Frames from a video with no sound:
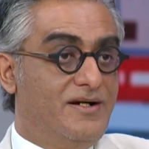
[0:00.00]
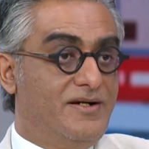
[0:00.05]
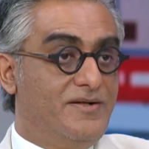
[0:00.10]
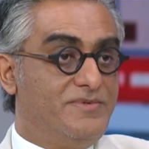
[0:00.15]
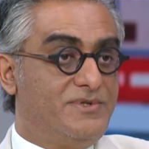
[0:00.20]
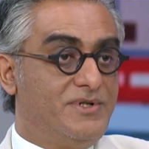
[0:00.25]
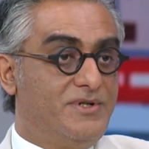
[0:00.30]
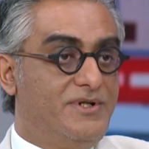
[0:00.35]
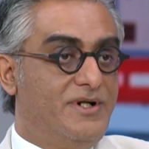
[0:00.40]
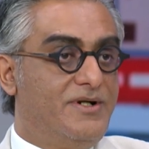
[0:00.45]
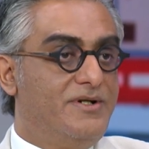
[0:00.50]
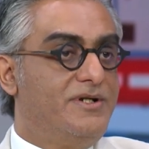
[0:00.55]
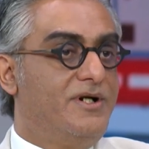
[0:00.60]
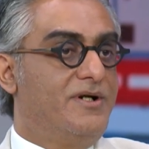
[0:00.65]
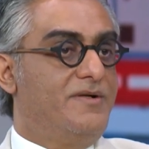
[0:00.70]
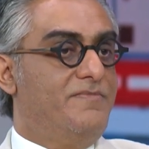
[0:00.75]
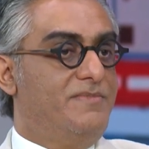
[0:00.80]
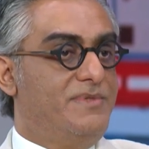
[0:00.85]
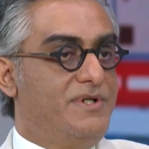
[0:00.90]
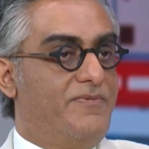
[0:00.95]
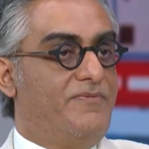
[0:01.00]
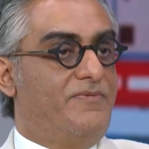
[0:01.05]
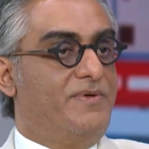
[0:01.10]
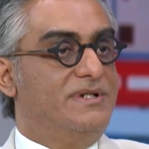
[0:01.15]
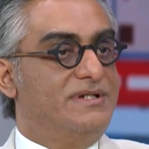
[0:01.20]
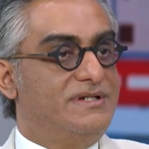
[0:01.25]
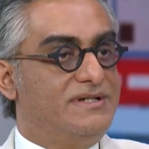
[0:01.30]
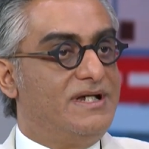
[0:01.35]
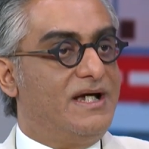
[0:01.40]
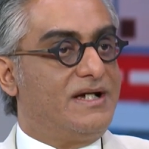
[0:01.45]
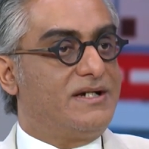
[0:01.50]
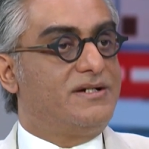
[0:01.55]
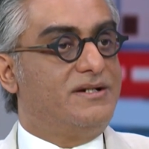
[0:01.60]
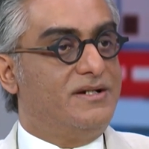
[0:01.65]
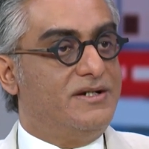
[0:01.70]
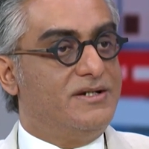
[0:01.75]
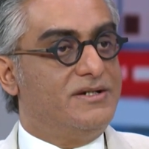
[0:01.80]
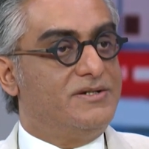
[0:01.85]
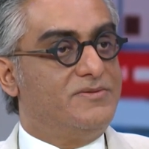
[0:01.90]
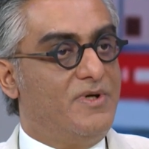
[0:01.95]
So there are different
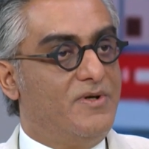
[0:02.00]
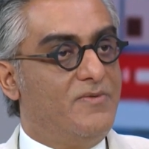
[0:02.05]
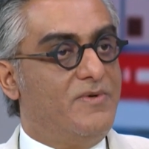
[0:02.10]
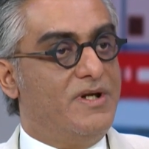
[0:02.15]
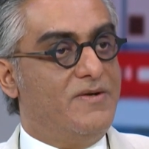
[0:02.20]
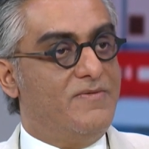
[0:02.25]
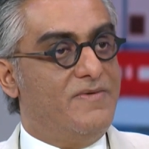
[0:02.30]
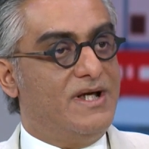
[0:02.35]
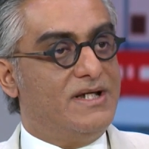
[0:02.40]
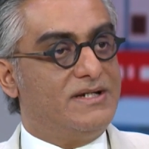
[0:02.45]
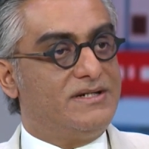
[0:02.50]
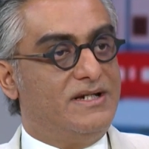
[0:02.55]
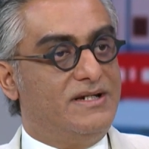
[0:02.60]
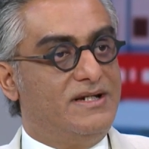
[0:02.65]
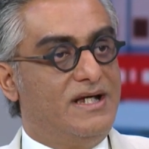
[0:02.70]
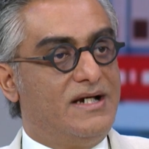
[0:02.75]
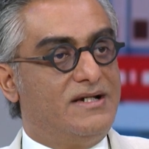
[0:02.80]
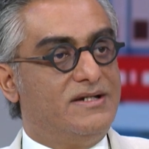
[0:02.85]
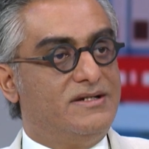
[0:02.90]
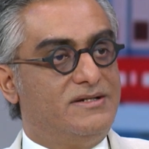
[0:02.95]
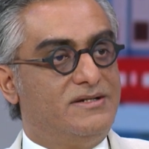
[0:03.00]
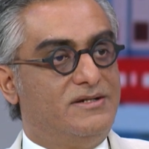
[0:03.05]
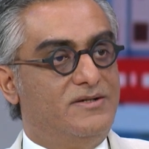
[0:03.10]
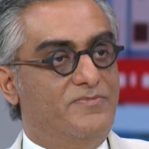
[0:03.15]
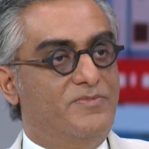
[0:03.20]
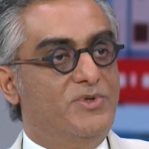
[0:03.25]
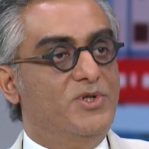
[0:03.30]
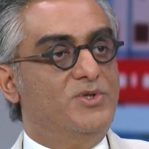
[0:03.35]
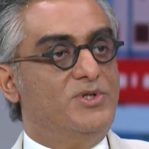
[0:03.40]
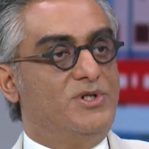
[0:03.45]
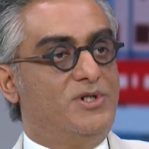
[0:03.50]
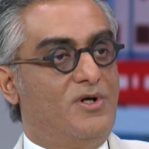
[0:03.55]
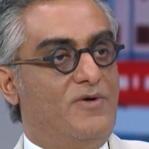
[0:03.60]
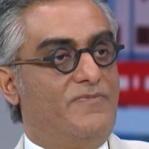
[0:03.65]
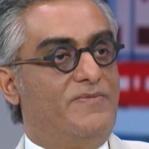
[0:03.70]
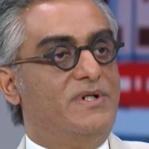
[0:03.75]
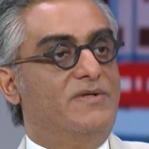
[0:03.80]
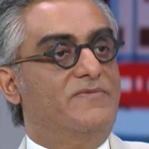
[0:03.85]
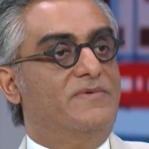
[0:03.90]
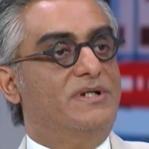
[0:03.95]
sectors where we invest, and that is the beauty
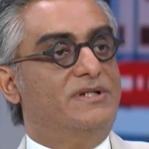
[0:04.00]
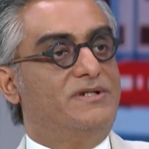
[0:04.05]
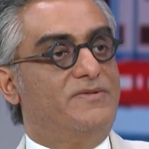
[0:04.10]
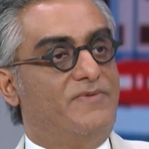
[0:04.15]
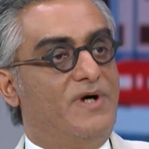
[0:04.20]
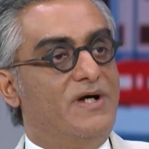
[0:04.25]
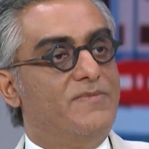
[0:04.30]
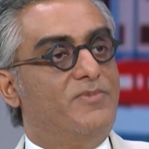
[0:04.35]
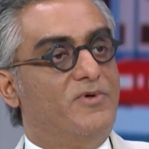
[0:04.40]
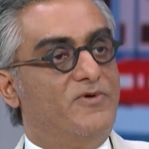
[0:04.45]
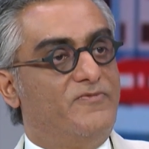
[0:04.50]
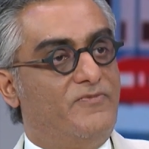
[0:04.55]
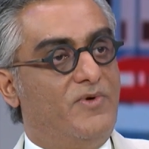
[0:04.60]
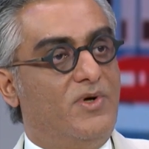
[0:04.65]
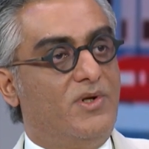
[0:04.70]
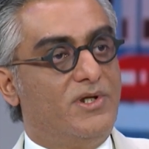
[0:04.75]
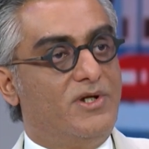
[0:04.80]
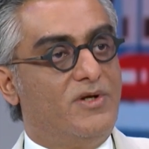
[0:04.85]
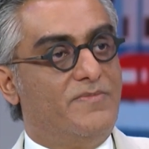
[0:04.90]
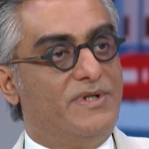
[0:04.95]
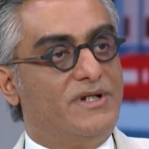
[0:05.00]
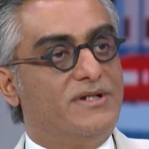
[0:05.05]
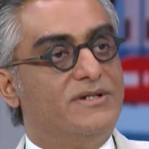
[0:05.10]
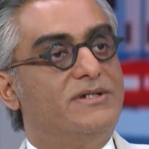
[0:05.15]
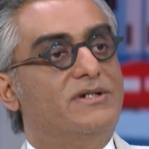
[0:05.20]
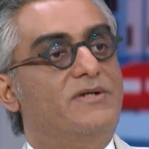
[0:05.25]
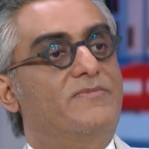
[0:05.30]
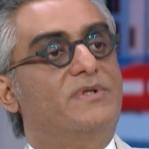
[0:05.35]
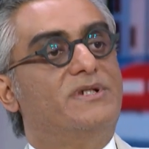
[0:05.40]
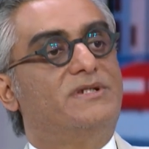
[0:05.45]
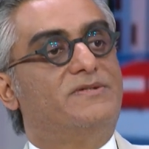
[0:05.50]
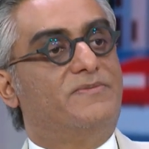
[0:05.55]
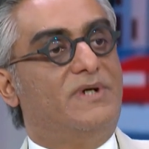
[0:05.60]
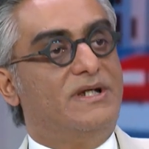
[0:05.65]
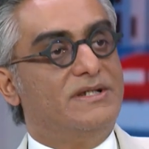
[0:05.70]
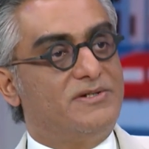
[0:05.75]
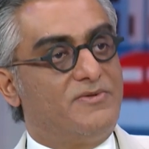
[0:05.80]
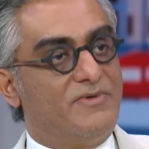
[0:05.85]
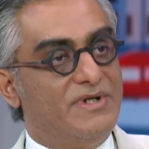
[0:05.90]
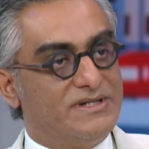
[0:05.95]
of a diversified portfolio because it
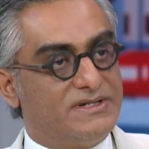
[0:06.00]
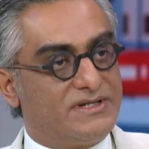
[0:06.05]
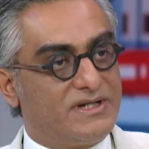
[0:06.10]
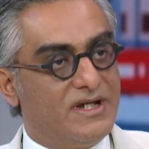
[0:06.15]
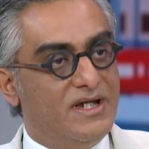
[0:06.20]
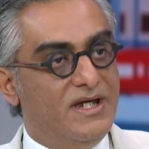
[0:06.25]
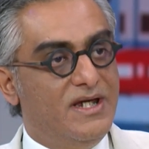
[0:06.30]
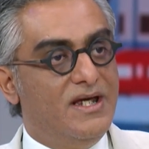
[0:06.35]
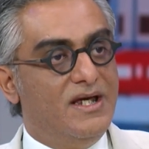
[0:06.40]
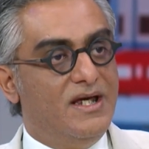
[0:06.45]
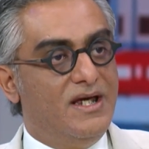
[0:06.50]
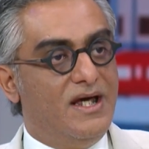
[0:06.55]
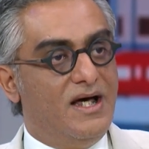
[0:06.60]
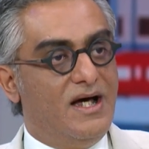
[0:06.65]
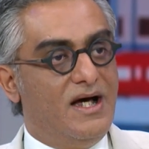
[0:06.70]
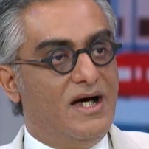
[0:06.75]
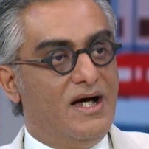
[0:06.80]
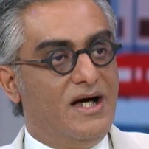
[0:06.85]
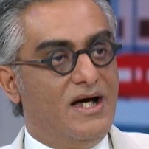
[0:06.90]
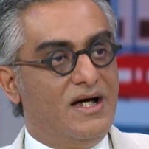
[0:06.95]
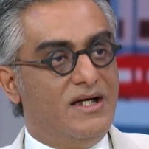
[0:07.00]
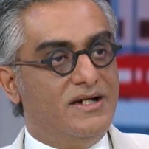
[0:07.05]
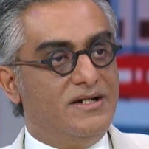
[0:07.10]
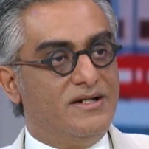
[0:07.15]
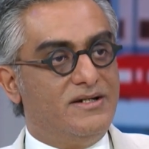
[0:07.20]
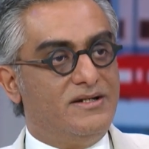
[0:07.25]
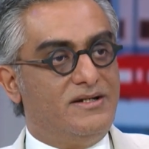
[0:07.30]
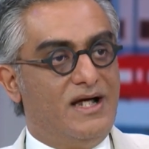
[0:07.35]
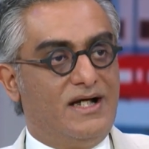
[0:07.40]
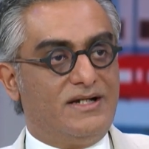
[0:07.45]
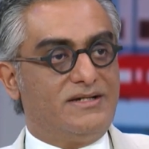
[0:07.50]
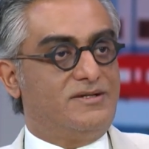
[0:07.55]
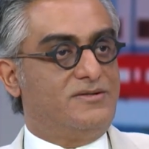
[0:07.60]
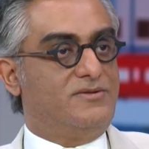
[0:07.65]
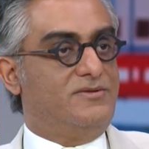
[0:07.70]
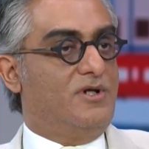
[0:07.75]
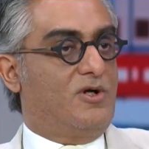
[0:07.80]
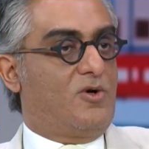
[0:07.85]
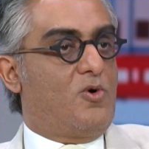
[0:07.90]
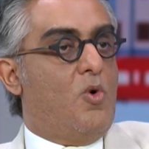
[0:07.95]
diversifies risk. Mm-hmm. And that's
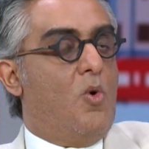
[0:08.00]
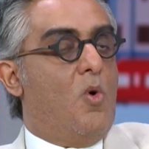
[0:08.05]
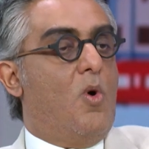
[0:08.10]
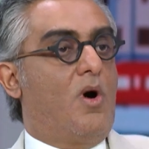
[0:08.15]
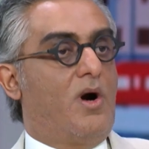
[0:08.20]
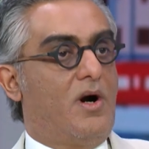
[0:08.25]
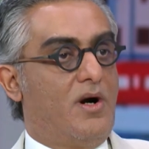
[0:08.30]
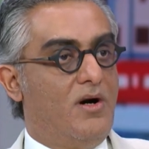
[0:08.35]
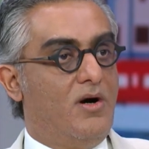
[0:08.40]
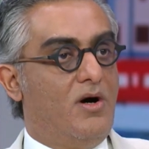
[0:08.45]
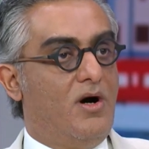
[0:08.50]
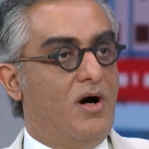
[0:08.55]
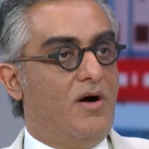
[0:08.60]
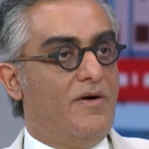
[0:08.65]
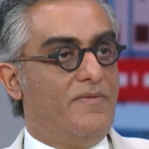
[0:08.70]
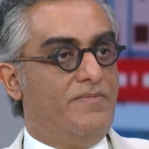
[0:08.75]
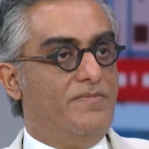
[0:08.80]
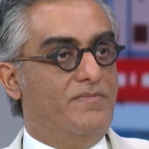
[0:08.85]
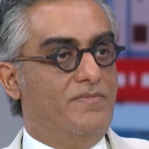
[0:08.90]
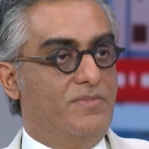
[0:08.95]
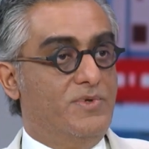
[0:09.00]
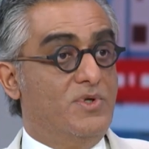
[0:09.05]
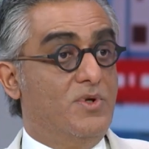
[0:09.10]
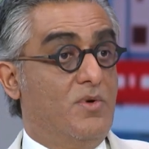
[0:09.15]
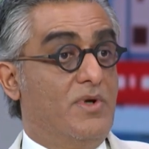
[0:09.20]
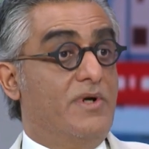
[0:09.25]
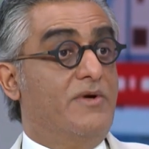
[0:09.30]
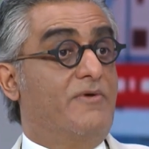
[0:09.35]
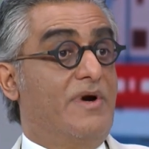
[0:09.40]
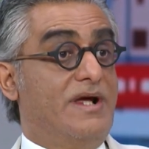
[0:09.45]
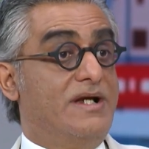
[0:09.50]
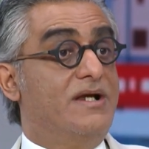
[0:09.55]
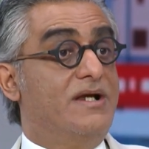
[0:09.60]
the core of doing great